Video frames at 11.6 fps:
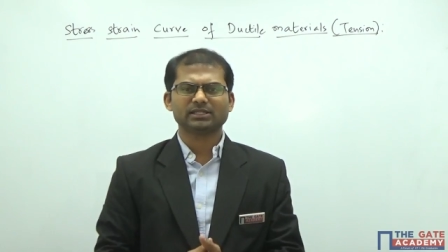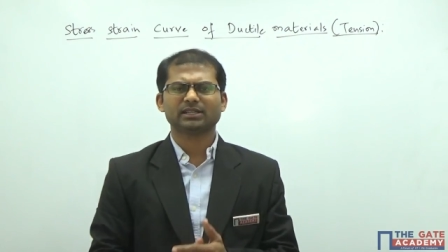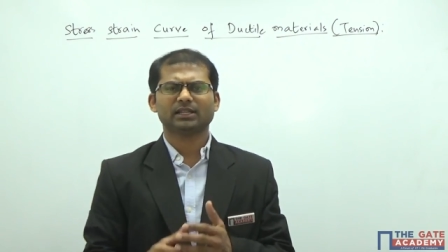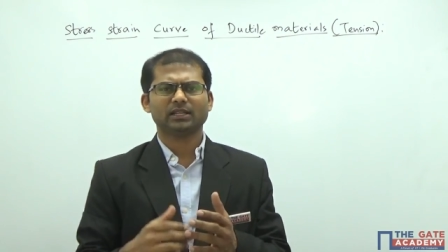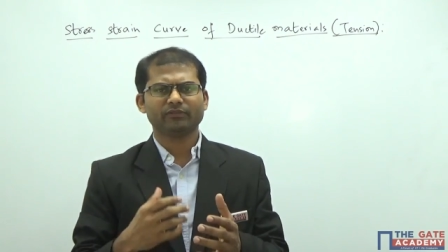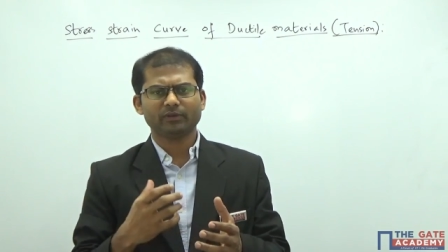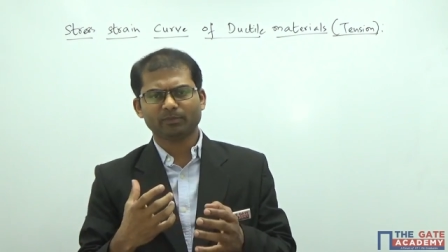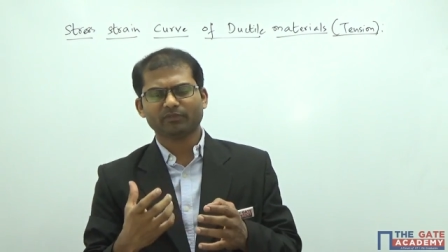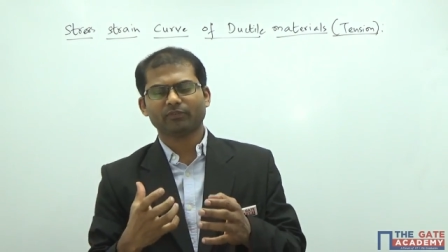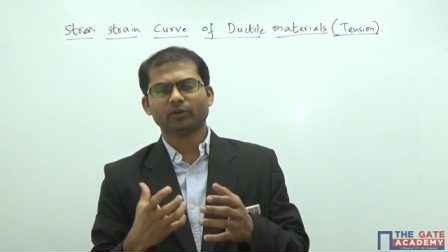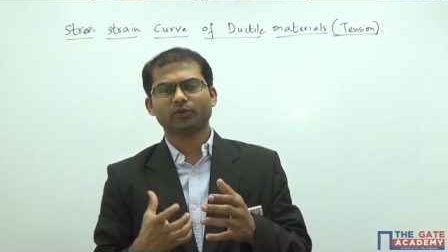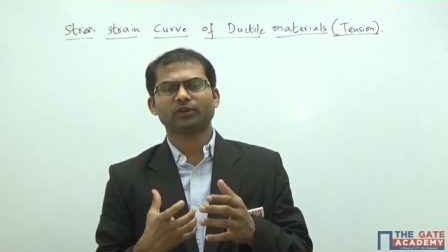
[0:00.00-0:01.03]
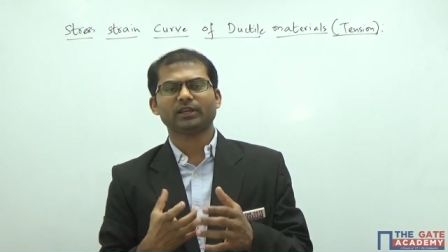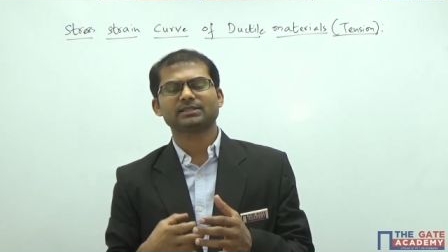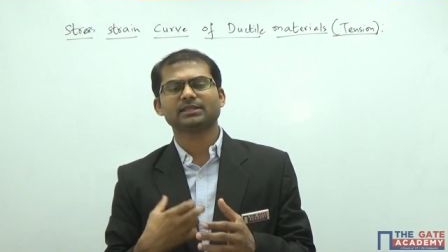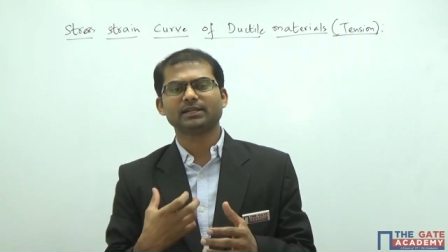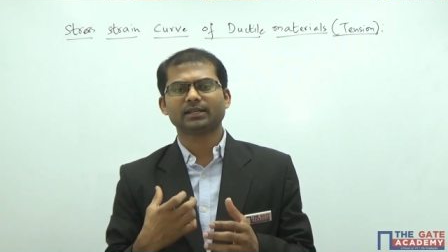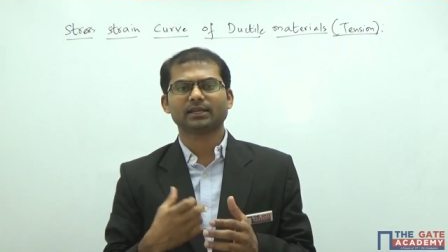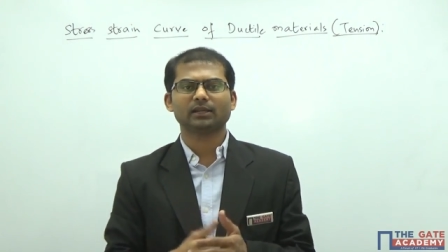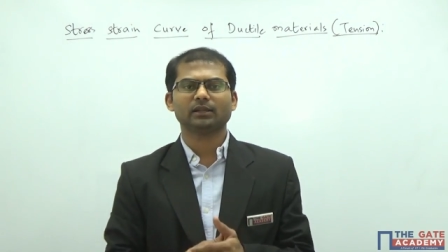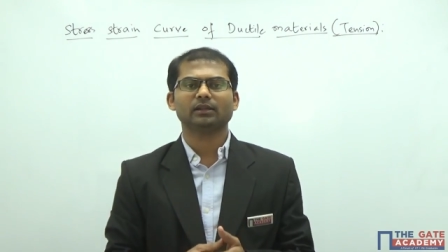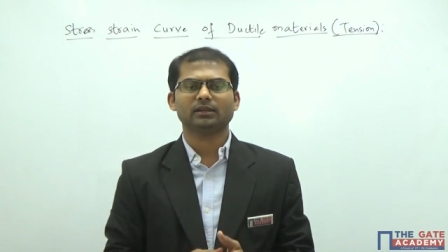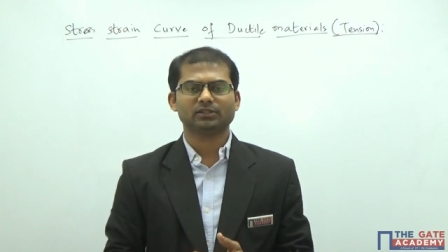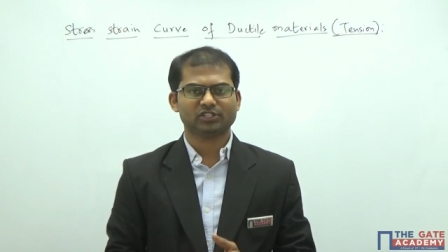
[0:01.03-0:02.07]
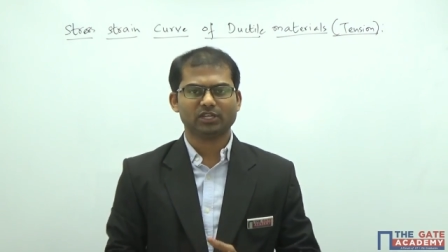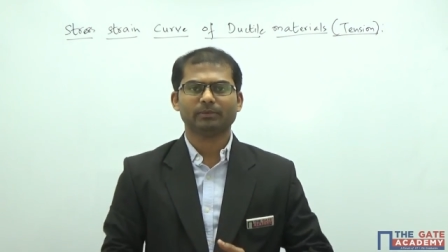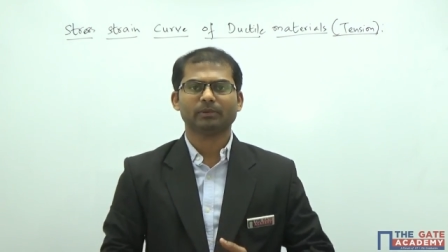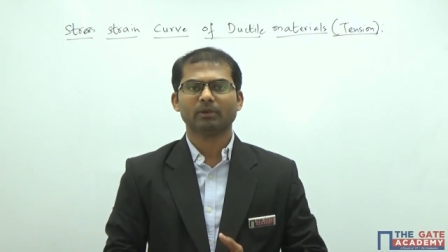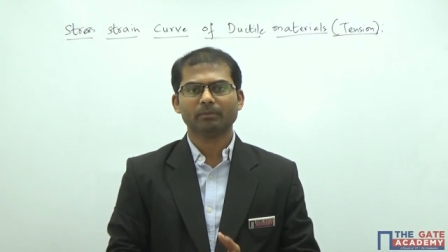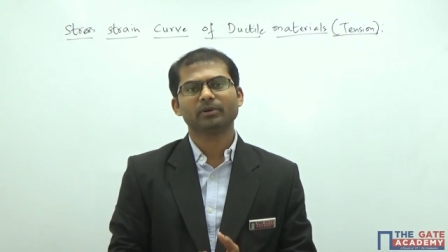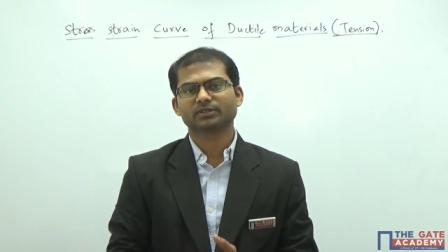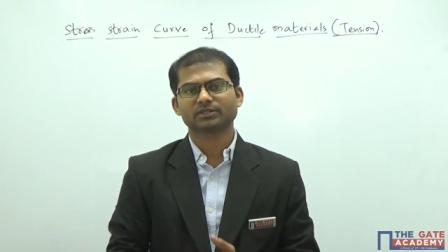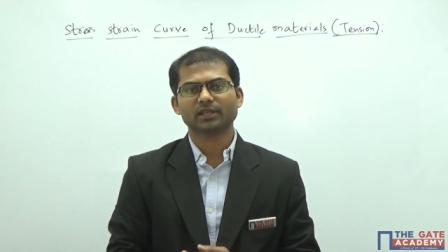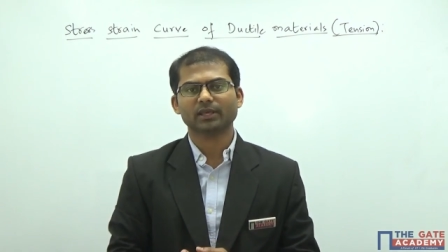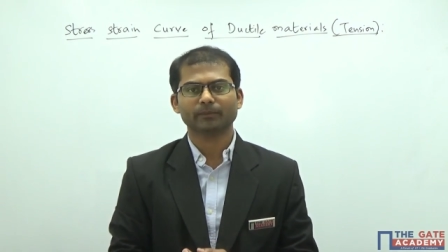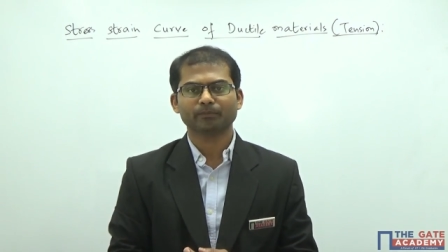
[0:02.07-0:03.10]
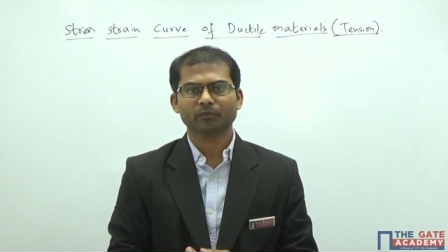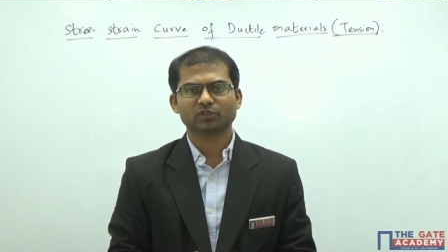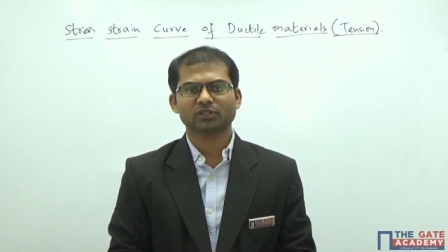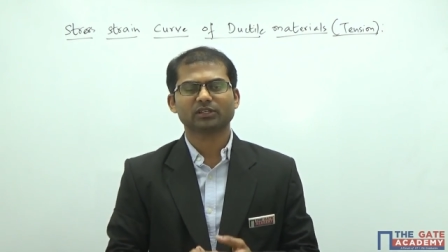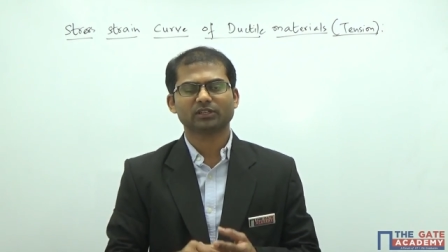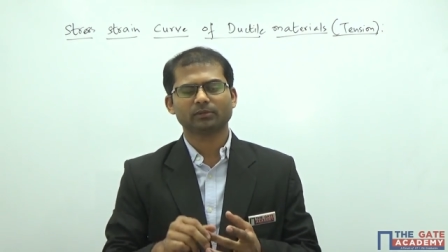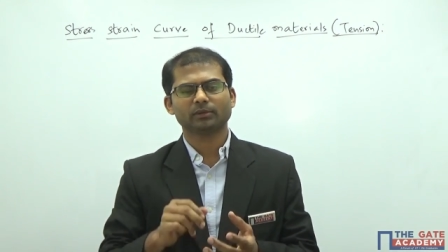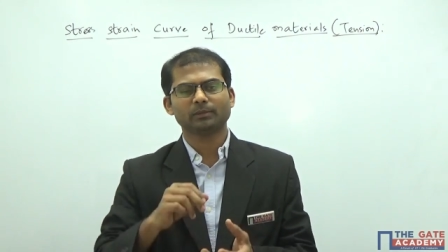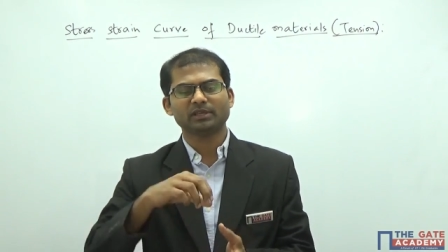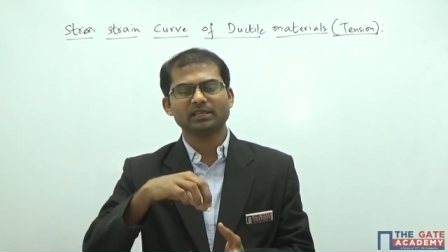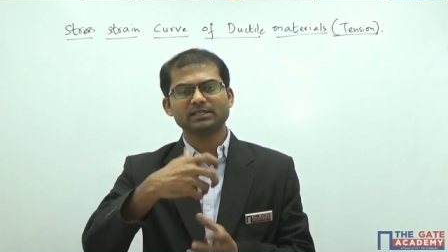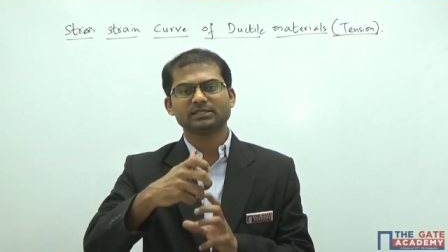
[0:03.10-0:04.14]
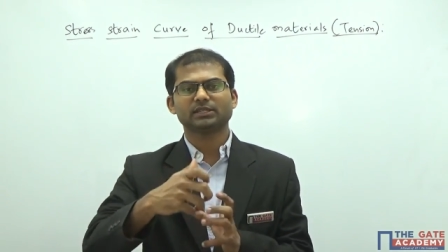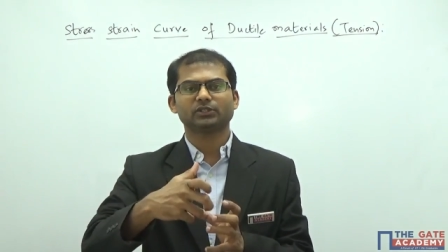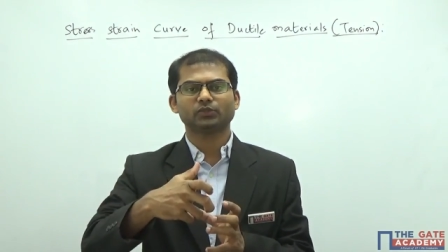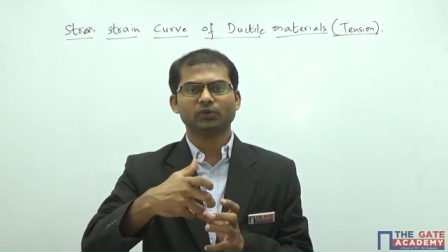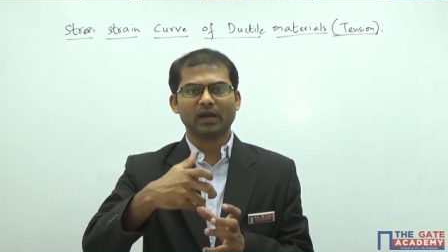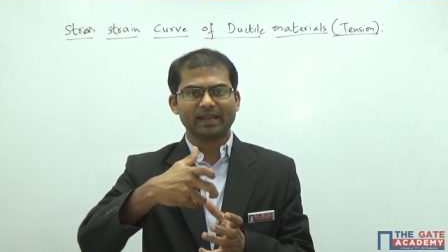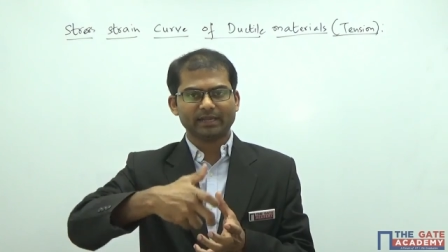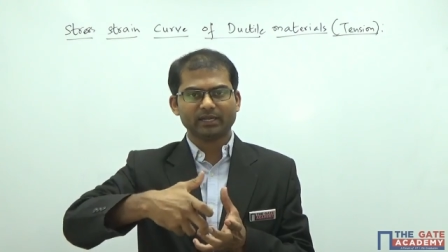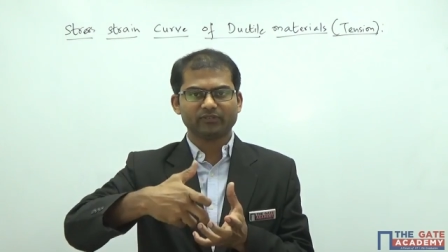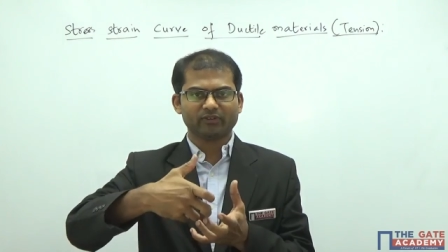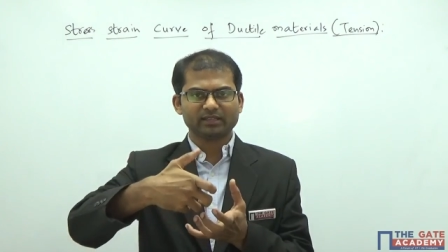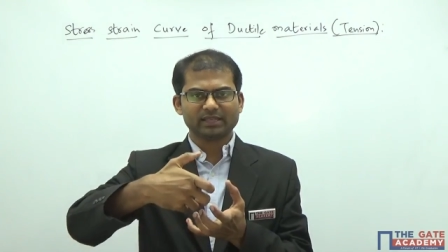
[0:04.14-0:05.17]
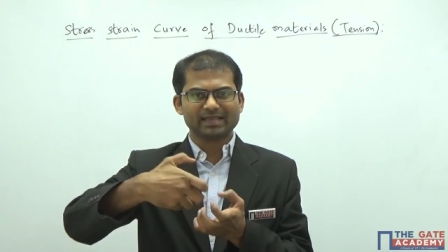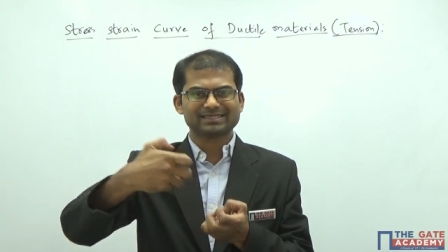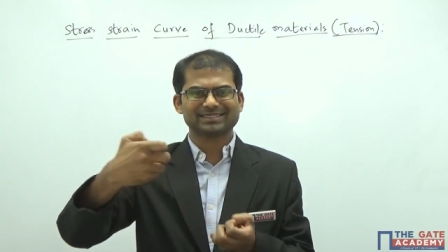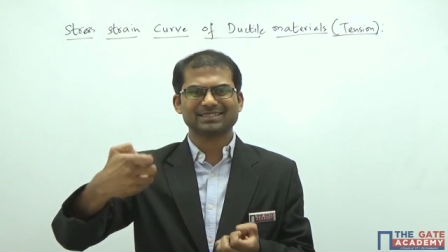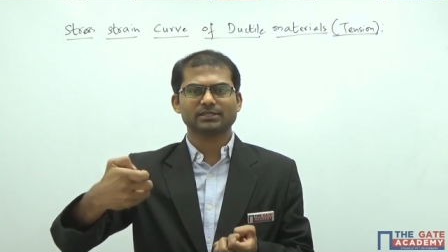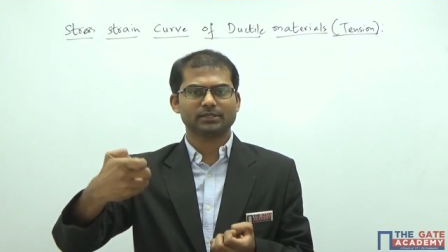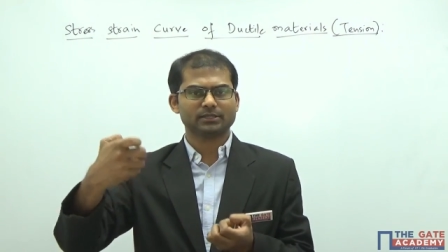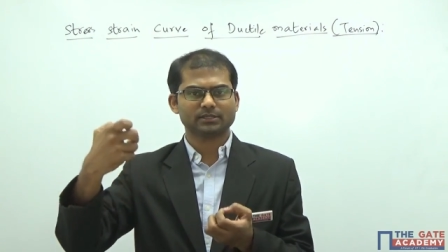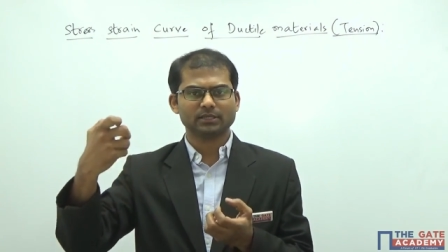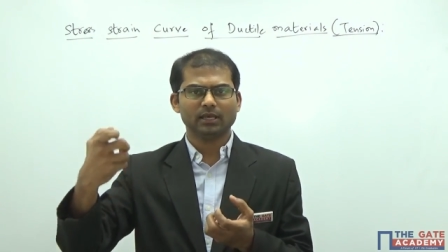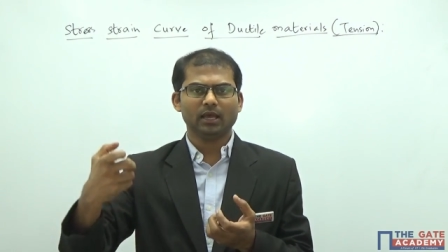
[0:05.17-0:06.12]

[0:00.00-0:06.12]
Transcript: generally we prefer to take cylindrical shaped members there so that it will be easier to identify the extensions